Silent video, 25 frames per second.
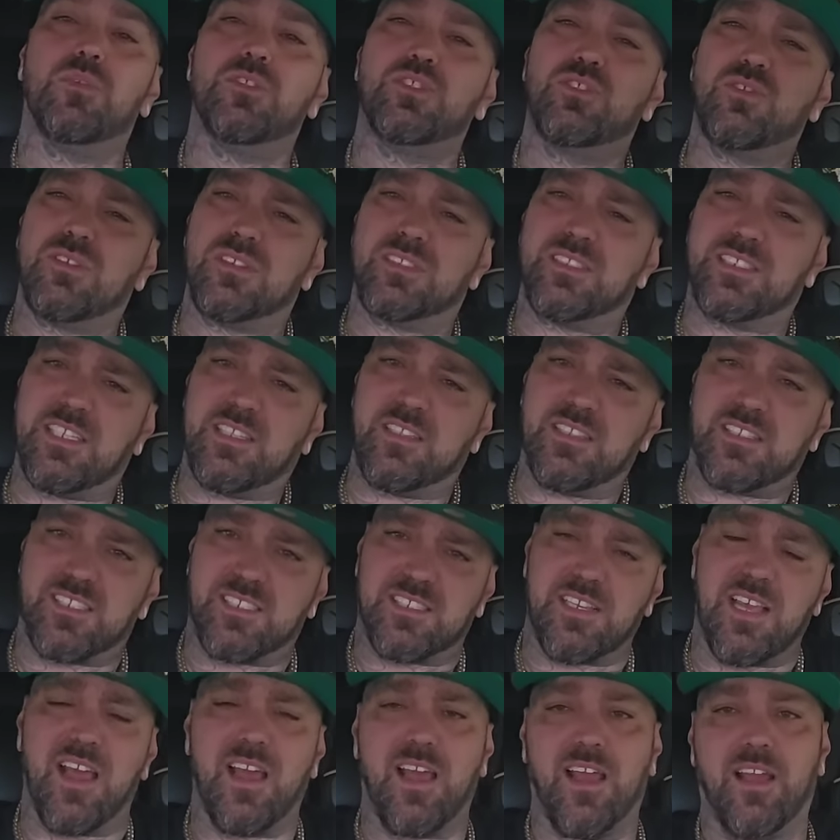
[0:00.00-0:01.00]
but you can see the
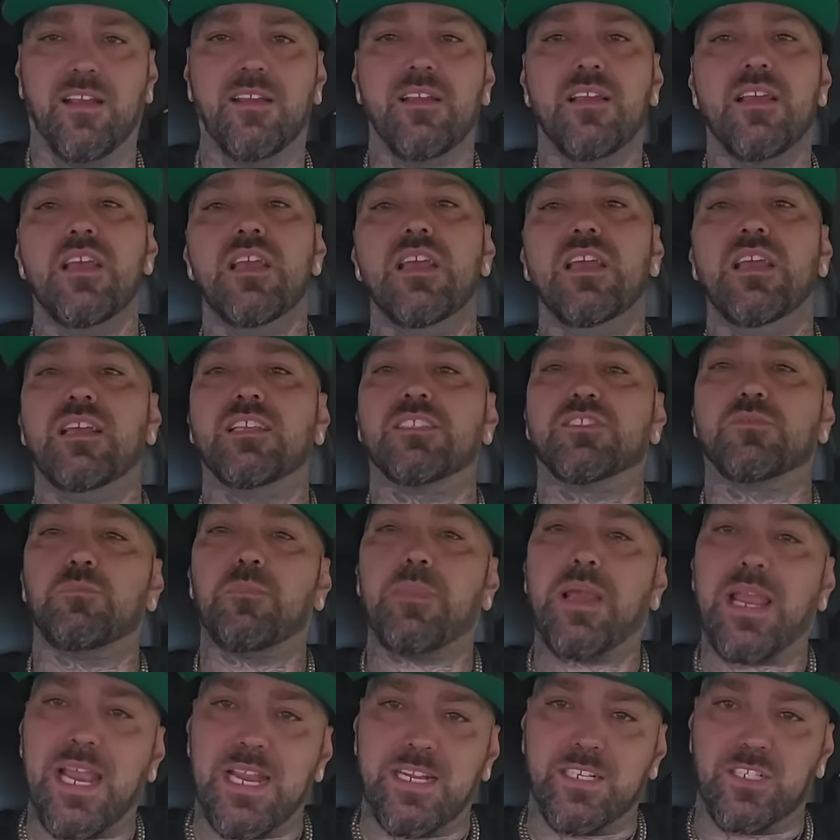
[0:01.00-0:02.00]
sky. It's
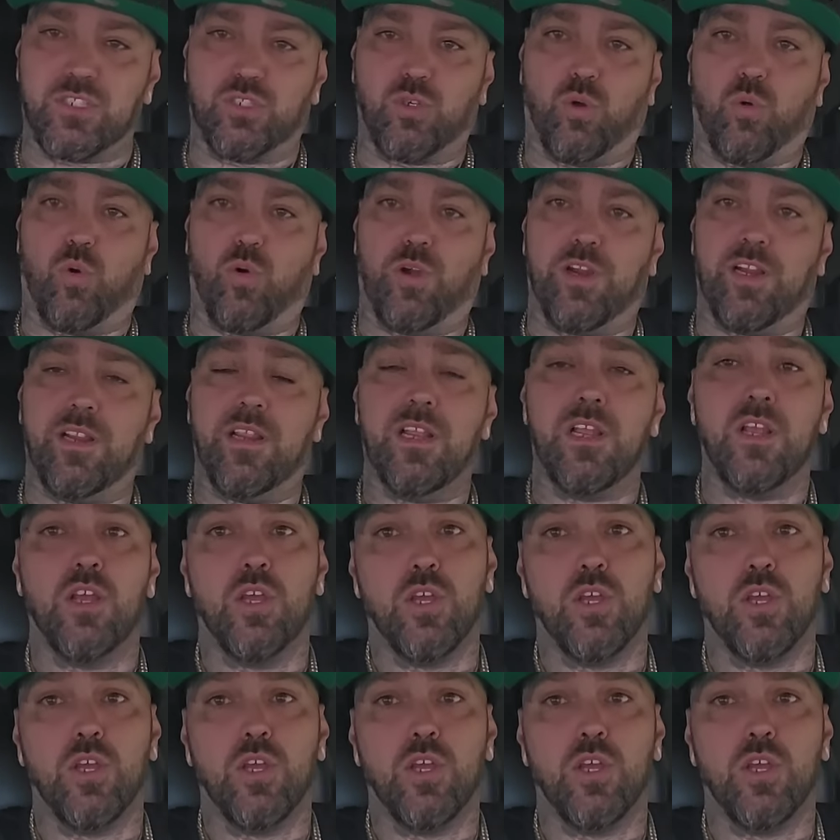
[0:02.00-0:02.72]
mandatory.